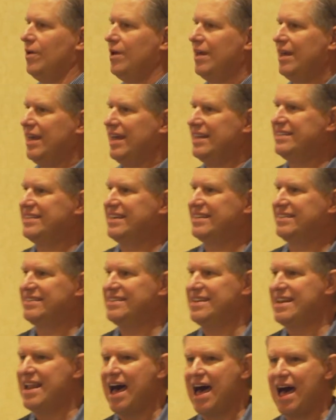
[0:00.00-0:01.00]
It does
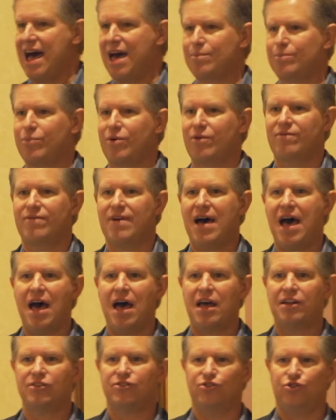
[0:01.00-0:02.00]
not
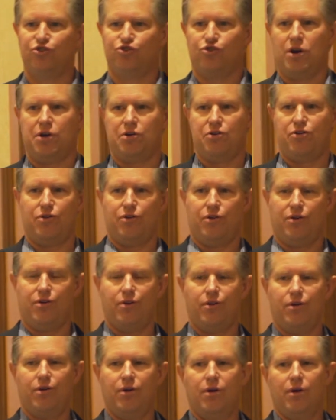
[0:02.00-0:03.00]
provide structure.
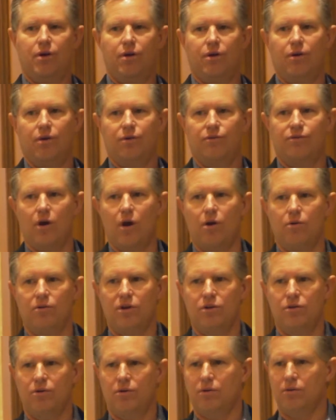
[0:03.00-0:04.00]
So
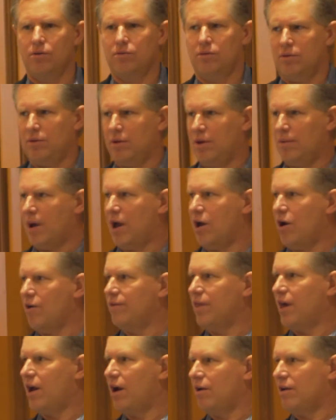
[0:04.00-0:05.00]
anybody over
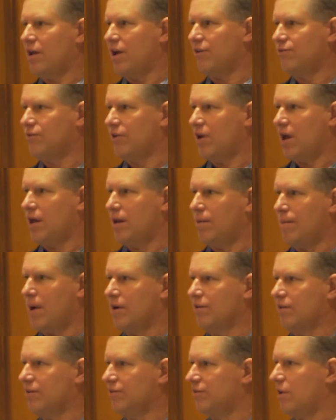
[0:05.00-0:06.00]
there yesterday in a
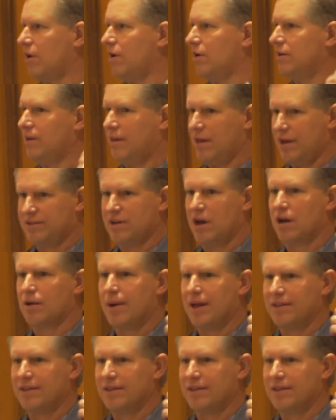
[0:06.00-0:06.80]
micro slurry, did they talk about